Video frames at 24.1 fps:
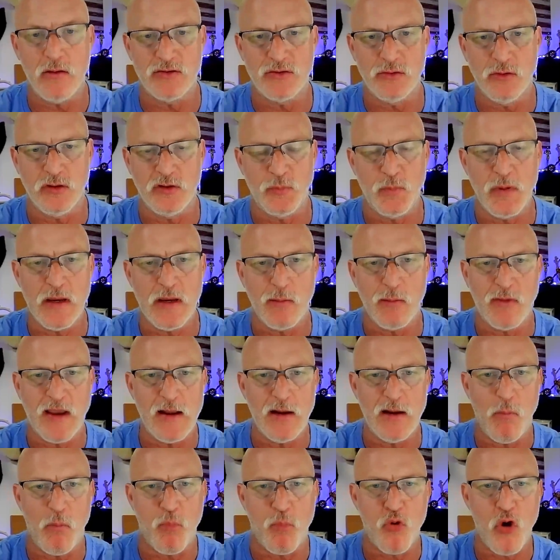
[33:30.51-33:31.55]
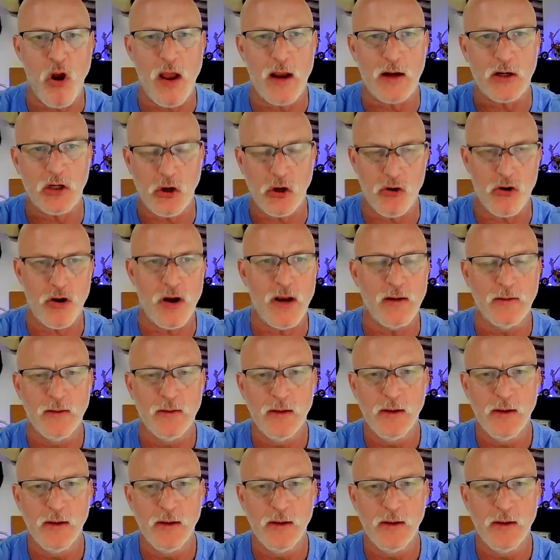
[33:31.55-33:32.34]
So it's being kind of brought current.